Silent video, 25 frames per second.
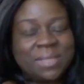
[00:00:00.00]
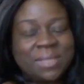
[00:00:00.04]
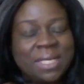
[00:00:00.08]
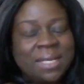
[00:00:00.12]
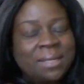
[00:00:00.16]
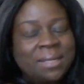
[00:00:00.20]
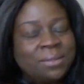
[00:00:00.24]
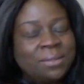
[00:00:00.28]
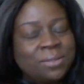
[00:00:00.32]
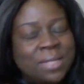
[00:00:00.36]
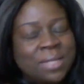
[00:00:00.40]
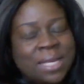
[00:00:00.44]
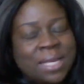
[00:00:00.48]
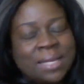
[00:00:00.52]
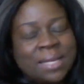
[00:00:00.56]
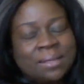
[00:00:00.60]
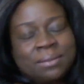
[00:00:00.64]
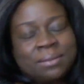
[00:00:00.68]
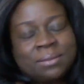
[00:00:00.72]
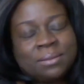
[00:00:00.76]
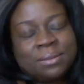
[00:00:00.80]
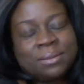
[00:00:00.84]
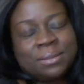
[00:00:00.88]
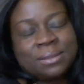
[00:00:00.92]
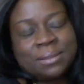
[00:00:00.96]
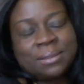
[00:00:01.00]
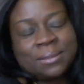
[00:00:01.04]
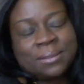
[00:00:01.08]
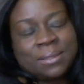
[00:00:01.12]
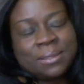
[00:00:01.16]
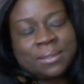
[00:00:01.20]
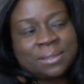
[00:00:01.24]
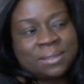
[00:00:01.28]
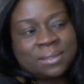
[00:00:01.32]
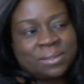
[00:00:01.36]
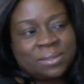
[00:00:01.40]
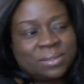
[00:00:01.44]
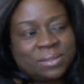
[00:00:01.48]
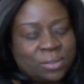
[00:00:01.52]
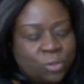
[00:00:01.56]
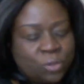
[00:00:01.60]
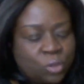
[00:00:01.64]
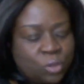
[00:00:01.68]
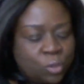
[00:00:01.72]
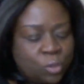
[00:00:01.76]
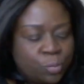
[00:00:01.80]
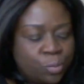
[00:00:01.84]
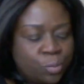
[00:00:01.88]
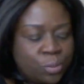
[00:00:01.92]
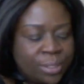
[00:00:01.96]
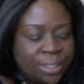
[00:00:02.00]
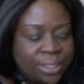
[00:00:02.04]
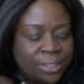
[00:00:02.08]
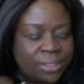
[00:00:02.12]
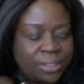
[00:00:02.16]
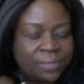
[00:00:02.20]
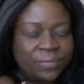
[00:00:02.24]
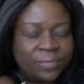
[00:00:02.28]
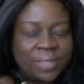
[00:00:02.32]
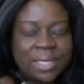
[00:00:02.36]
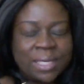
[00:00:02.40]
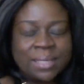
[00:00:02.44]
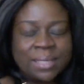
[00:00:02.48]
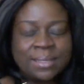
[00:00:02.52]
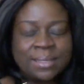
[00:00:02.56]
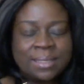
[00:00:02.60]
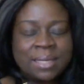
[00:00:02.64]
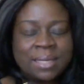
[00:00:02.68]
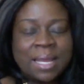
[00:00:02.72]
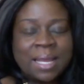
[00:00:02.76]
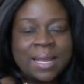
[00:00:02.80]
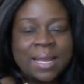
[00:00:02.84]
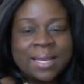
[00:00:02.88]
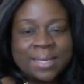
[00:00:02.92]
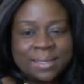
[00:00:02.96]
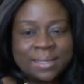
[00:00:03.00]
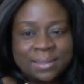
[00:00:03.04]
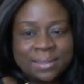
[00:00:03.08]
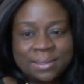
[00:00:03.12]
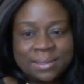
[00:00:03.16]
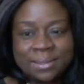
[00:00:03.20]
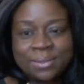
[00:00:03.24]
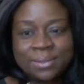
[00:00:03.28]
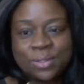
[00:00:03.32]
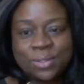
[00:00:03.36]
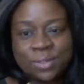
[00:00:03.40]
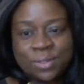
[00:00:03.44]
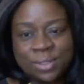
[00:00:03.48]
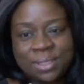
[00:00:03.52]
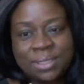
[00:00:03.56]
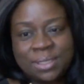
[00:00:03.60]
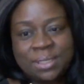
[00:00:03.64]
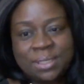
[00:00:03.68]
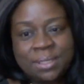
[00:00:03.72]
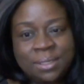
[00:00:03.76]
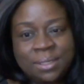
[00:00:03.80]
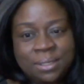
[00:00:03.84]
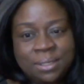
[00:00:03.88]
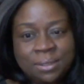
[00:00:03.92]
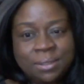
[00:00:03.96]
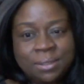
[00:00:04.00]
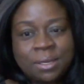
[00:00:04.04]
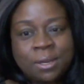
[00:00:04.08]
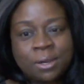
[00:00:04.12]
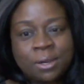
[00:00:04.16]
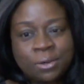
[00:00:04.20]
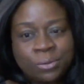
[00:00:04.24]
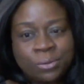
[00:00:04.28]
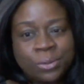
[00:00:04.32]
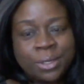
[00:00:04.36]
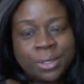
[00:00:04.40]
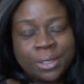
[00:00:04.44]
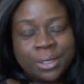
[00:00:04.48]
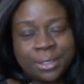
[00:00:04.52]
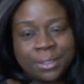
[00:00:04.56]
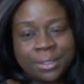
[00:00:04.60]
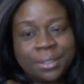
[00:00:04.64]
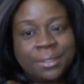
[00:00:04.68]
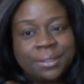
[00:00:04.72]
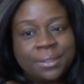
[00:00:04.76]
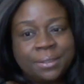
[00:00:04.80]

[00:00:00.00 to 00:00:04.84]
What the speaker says: And this is the whole point of getting eyes to see our work.